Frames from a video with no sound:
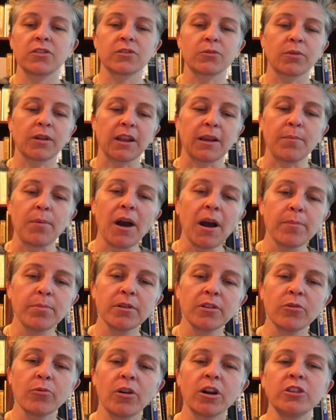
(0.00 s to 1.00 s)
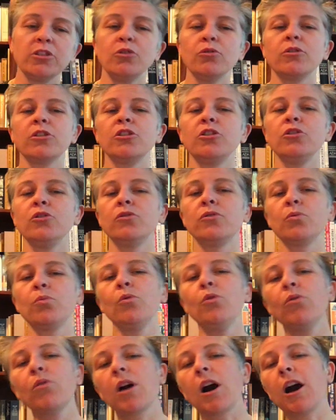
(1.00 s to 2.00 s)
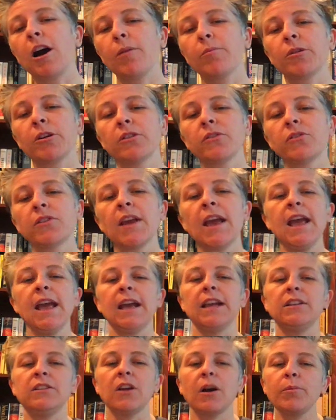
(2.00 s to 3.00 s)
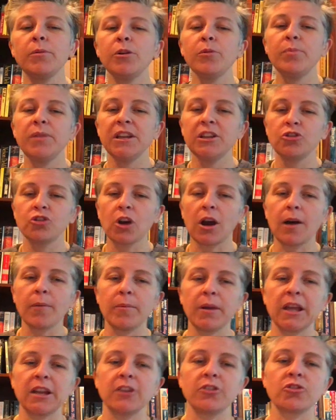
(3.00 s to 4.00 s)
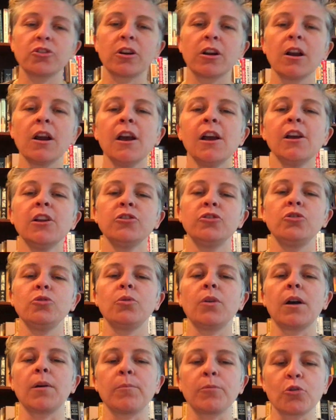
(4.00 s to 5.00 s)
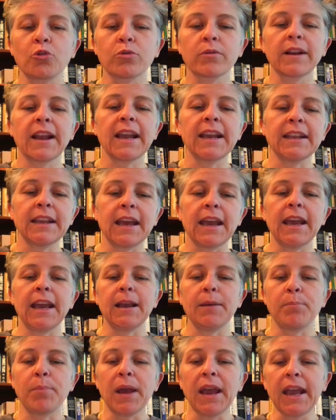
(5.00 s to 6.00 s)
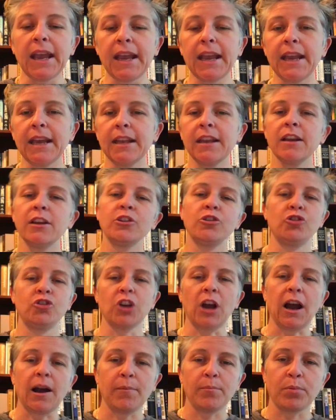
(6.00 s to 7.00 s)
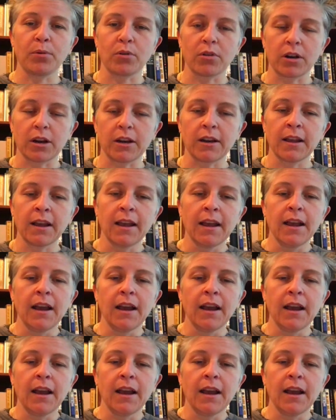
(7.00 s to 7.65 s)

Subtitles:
is a really popular one. You can use WooCommerce and WP Job Manager to create a paid job board.